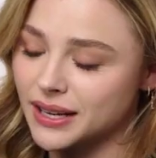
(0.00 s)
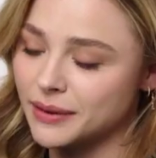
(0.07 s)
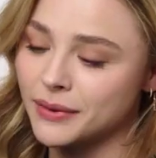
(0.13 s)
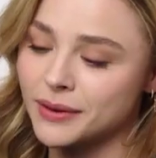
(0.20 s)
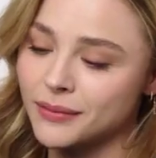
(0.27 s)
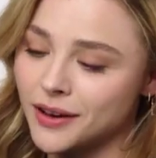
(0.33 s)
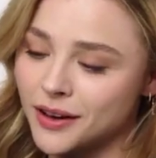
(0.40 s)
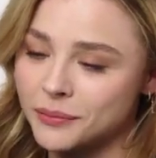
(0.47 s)
and
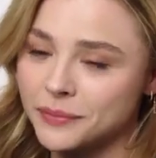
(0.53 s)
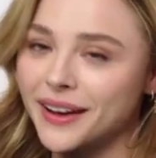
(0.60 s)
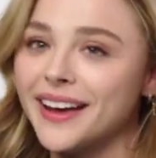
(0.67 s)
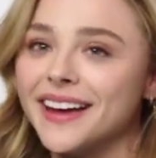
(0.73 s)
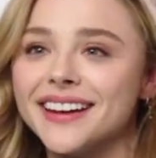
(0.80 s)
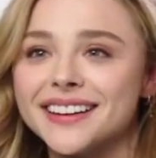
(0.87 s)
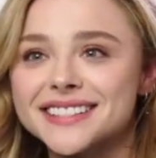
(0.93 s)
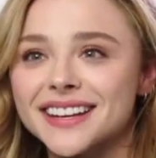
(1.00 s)
my mom
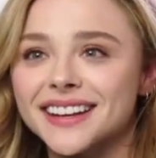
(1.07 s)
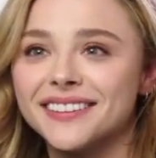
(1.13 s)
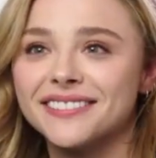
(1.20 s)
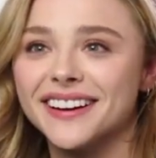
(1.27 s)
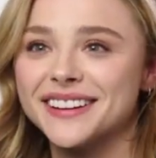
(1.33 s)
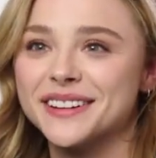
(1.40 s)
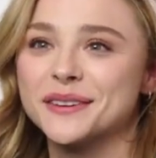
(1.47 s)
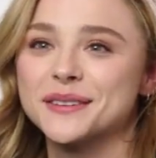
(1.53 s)
hates it
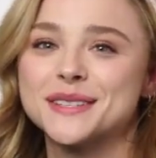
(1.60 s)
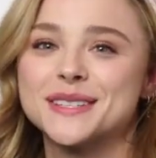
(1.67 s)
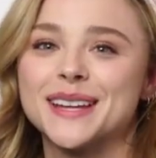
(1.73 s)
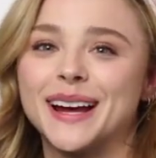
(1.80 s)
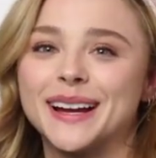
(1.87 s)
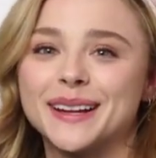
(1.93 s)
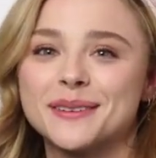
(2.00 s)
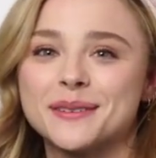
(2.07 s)
if I don't
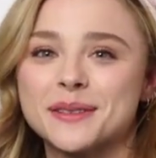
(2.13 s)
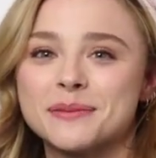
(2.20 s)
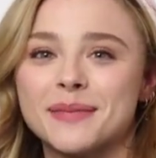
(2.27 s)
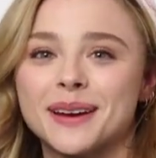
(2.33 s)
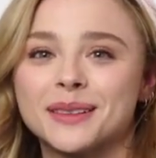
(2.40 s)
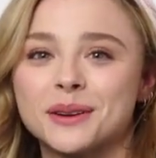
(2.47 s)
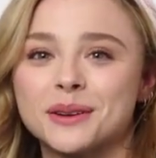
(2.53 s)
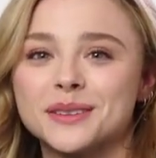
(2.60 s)
sign it with
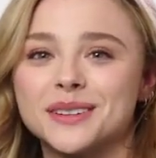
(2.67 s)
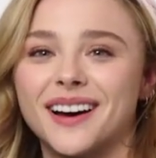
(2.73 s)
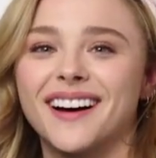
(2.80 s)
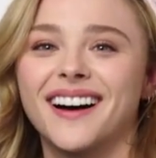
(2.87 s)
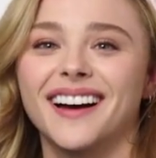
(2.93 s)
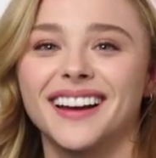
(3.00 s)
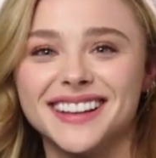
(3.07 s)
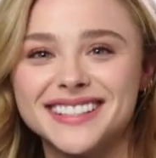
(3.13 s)
my little
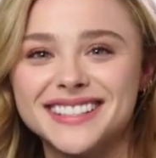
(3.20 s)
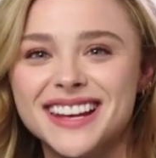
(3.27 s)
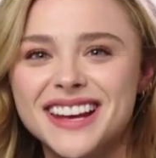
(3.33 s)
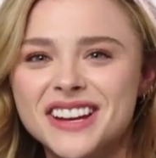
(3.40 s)
dots.